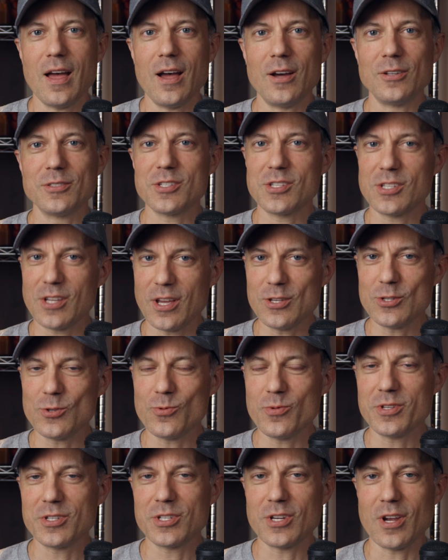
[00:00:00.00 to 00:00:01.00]
I'll discuss
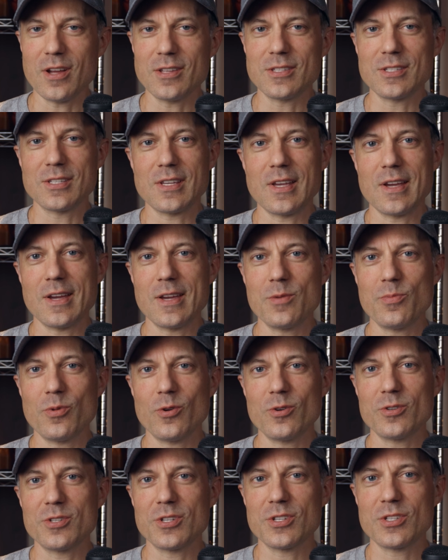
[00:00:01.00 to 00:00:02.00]
which shots I
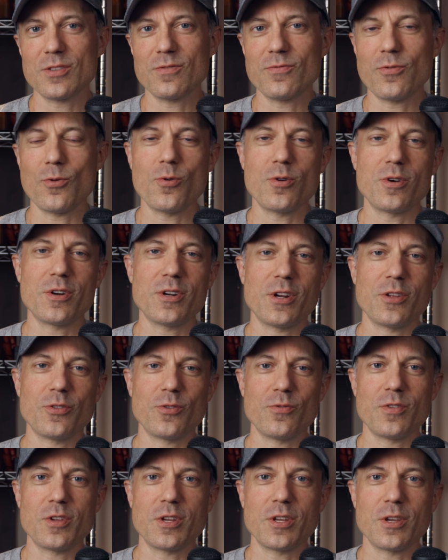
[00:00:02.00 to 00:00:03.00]
purchased it for in another
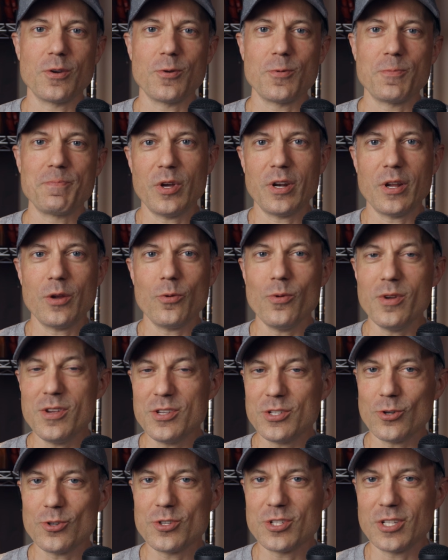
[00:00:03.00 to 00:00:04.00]
video, but I
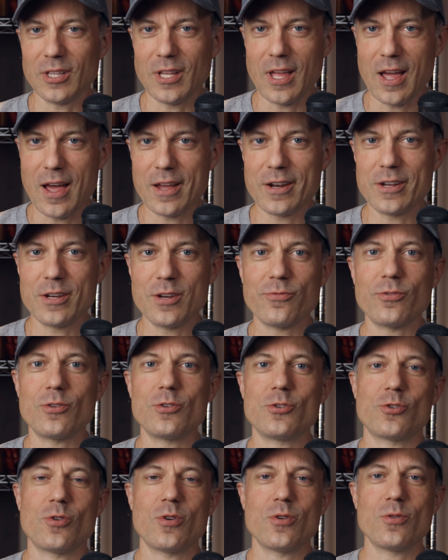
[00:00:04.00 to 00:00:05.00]
researched a lot of different
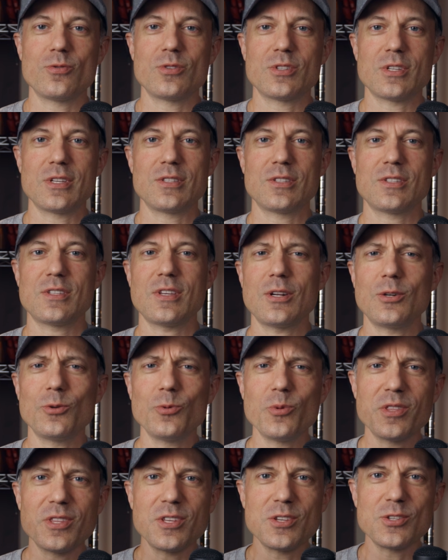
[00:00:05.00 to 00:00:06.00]
drones and settled
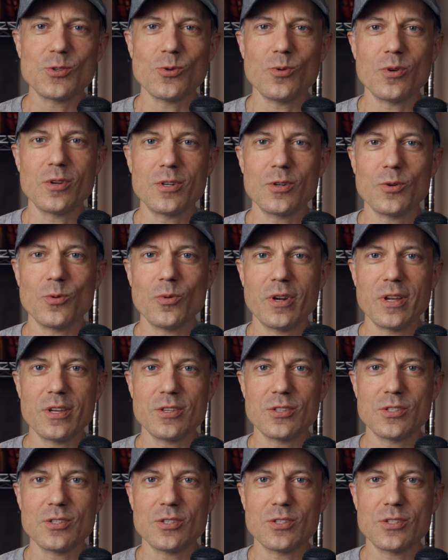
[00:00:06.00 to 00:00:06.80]
with this one when I